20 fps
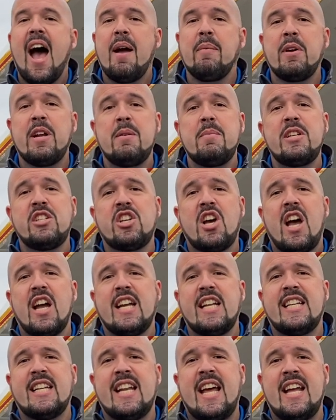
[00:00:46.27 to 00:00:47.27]
I'm going to be
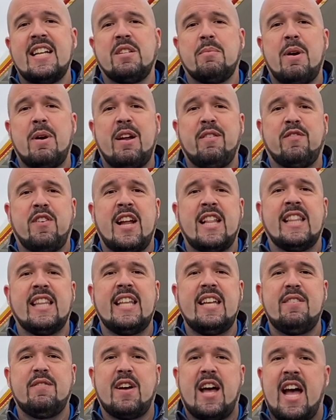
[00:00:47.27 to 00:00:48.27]
talking today to my friend
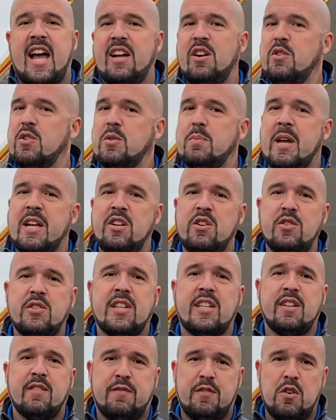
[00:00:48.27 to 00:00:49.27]
Levi, who's been
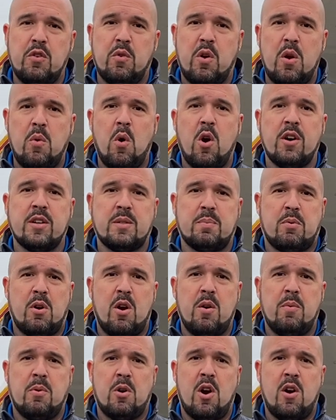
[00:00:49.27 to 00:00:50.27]
using the Fuel Rewards
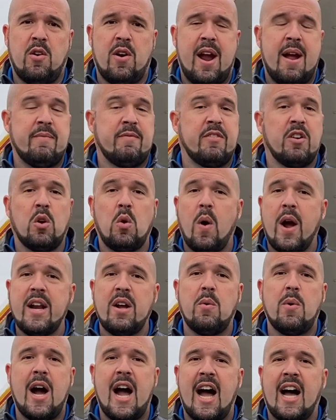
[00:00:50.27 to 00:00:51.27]
Pro program for quite
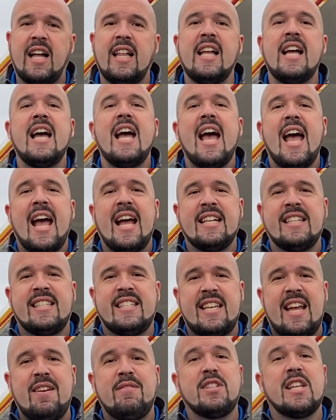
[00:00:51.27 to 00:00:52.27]
a while and
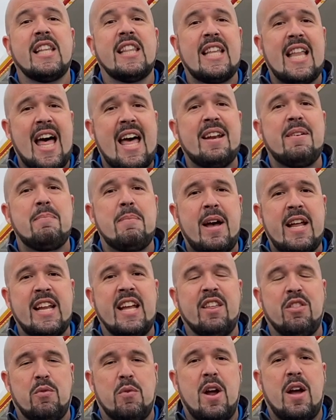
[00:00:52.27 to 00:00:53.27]
saves a lot of
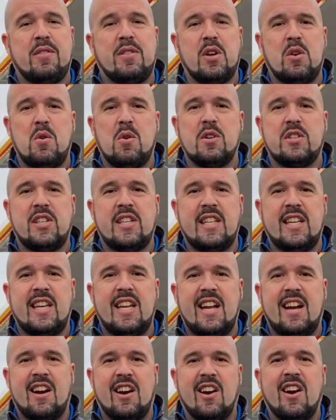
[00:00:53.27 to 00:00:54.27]
money throughout the course of the
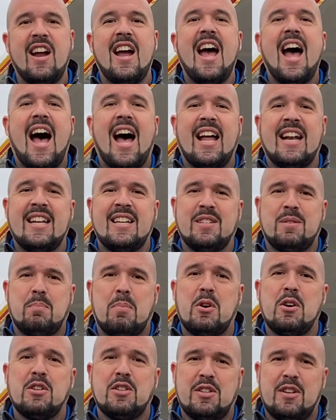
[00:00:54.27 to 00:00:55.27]
year on his
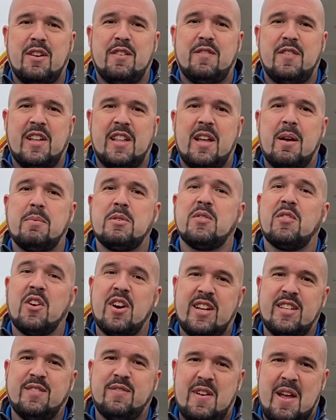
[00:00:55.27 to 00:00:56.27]
personal fill-ups for
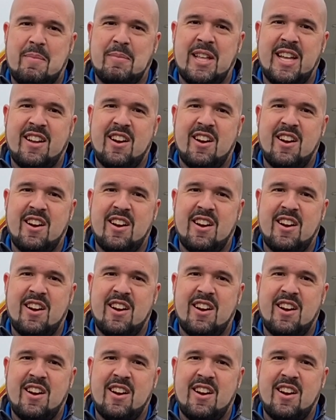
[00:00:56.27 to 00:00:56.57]
his family